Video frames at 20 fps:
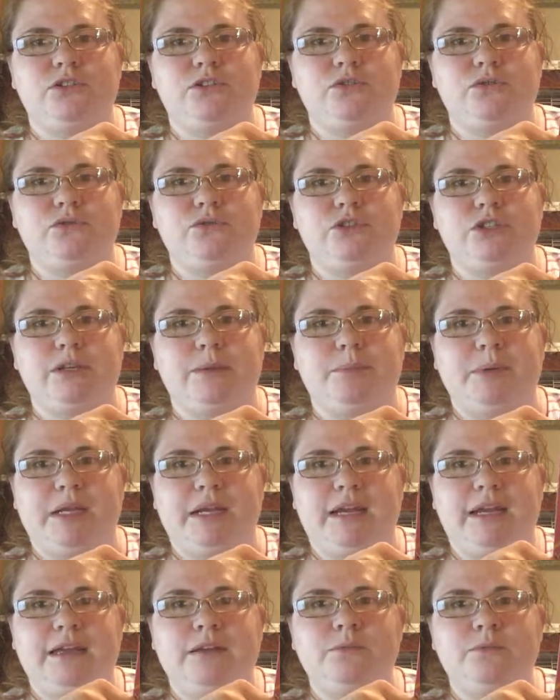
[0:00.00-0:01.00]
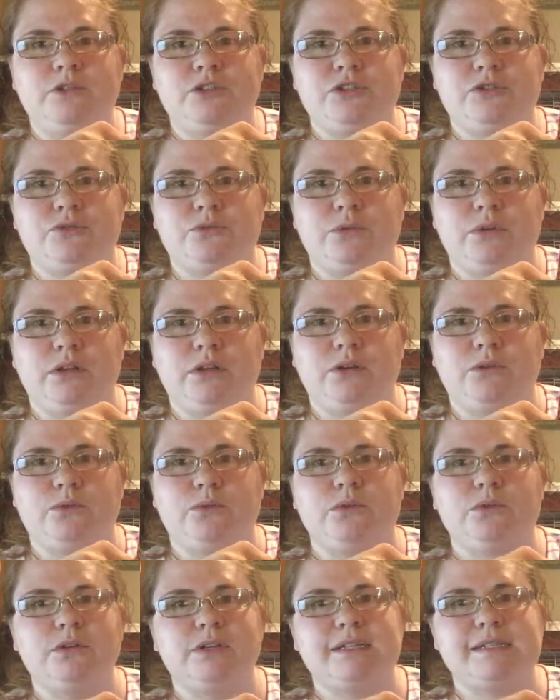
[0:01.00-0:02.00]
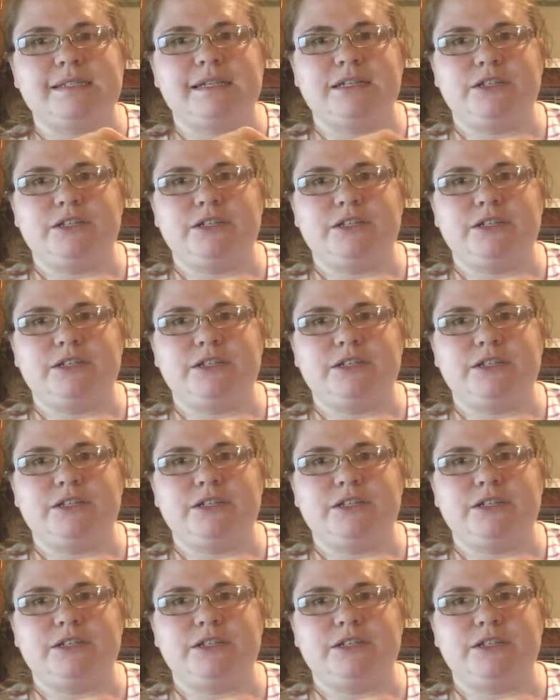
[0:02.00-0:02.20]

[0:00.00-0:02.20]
to ship it in, which is really cool because